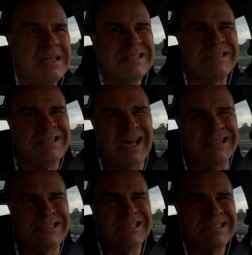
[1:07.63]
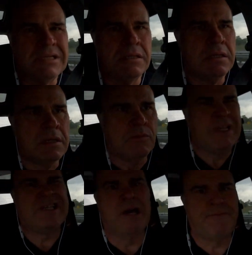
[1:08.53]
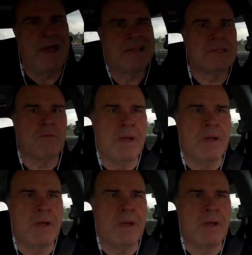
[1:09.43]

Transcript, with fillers: This is Texas. We tough out the